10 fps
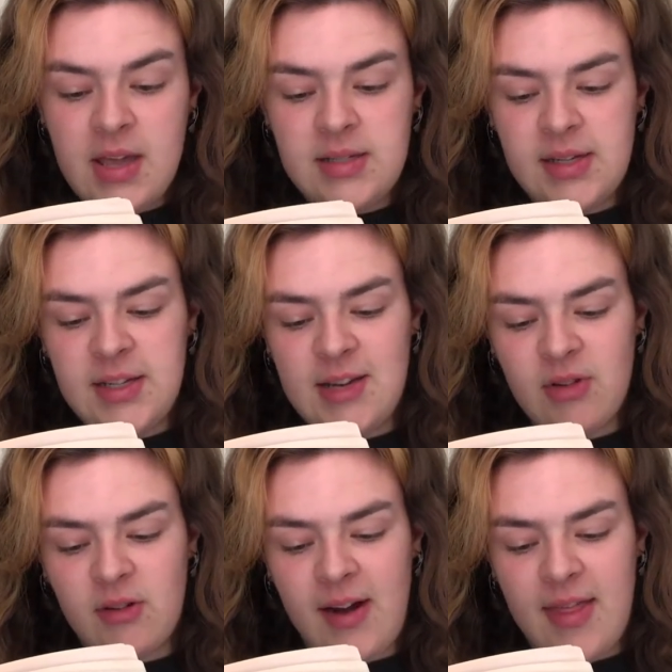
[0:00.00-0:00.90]
Did he
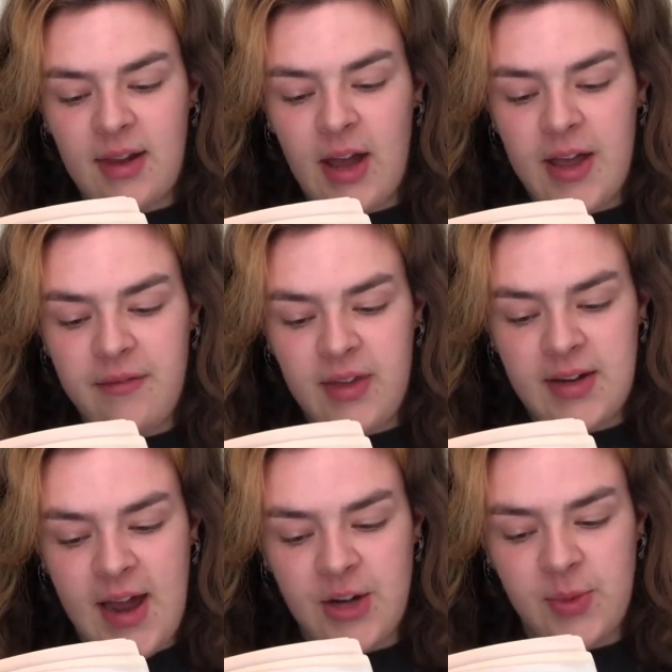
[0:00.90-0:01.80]
regret the life he had
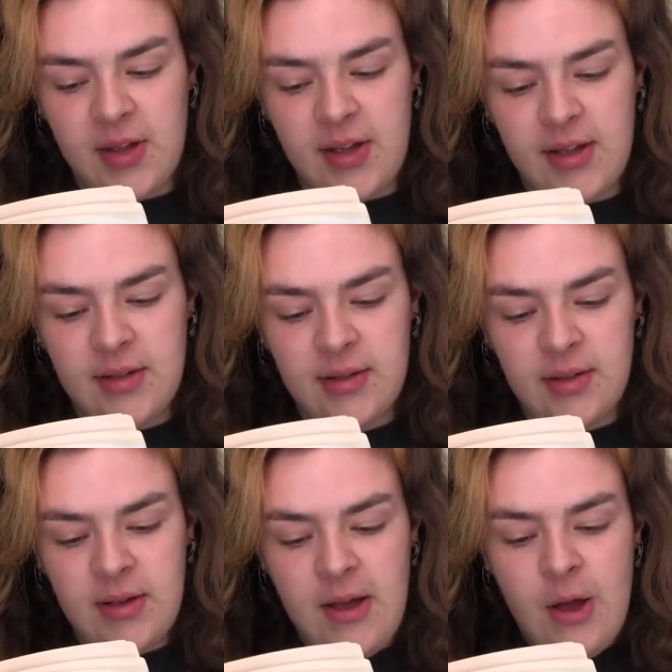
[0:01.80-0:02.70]
had with her?
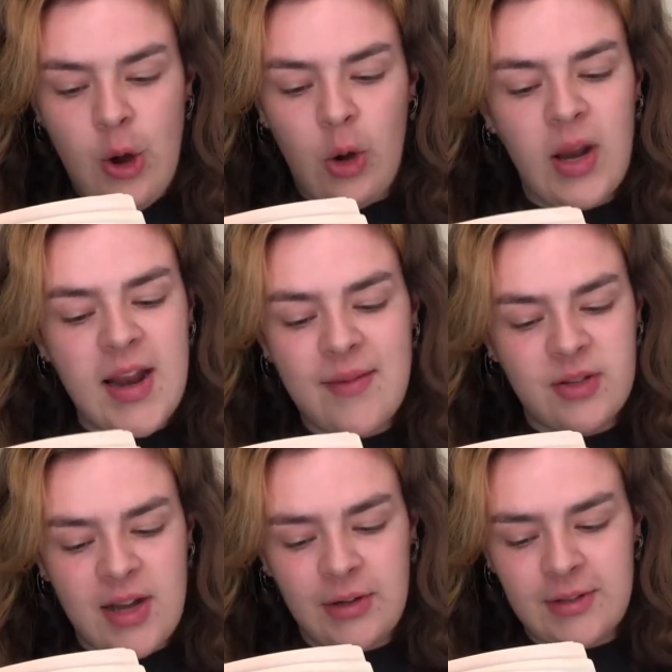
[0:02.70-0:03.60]
Holly never
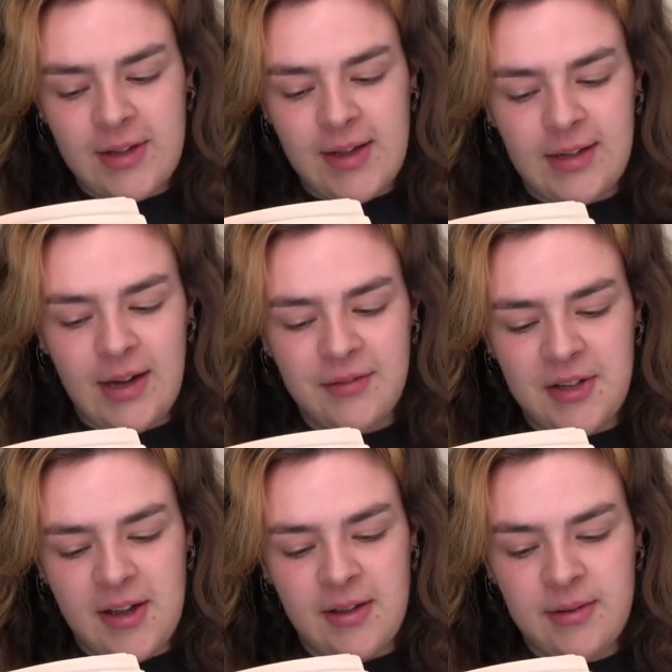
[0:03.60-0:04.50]
doubted that he had loved
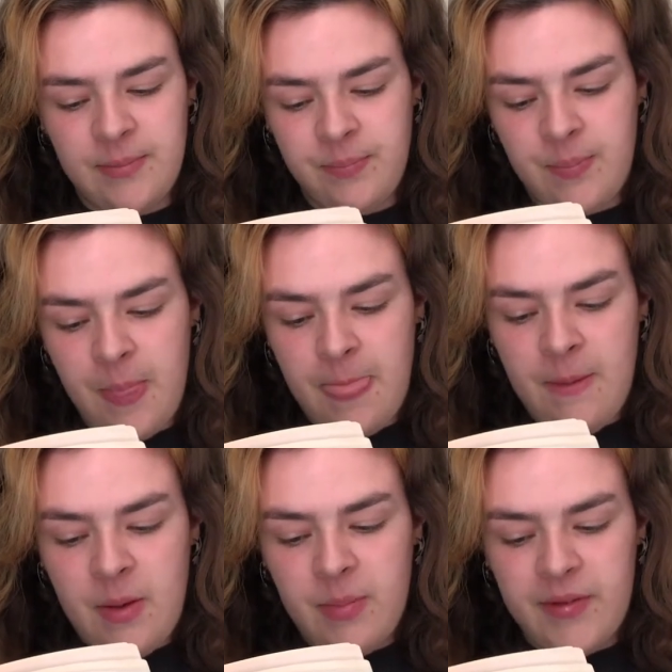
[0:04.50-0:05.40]
her,
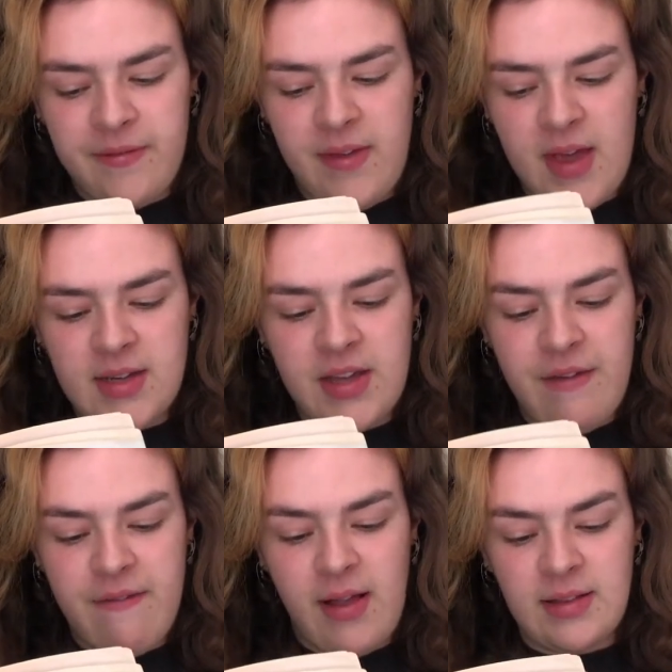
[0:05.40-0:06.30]
but feared he
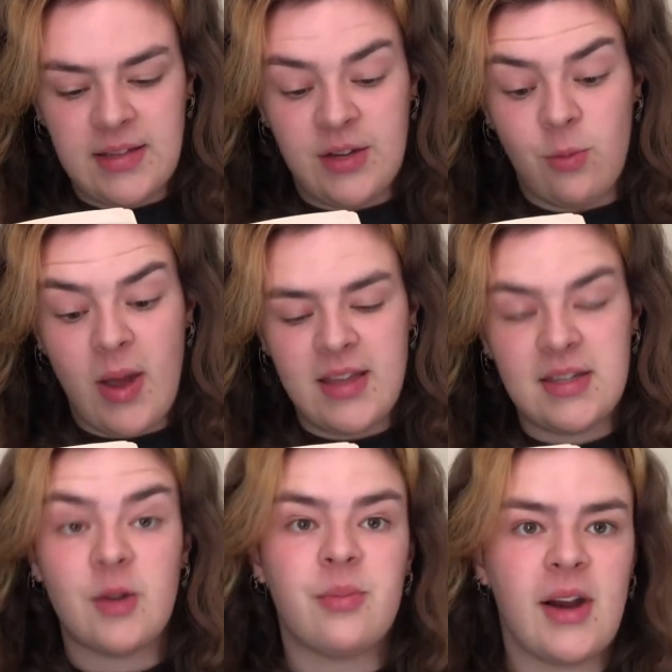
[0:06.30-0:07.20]
felt he had
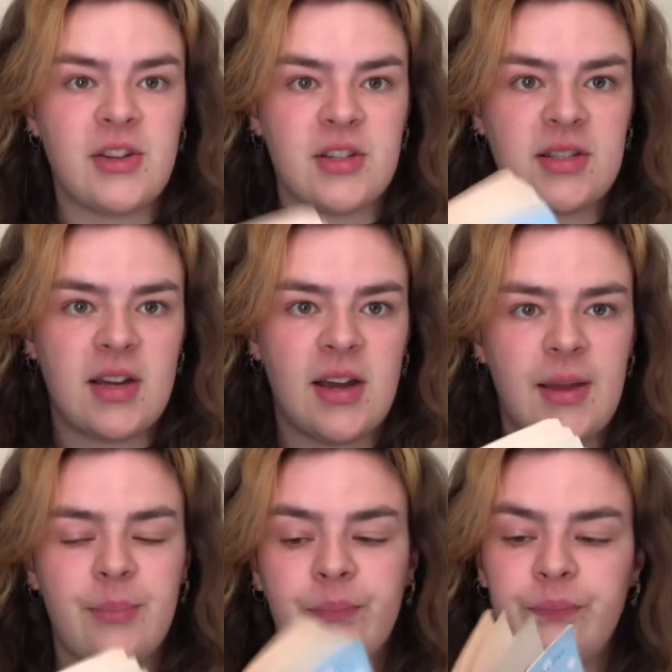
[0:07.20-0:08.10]
wasted precious time.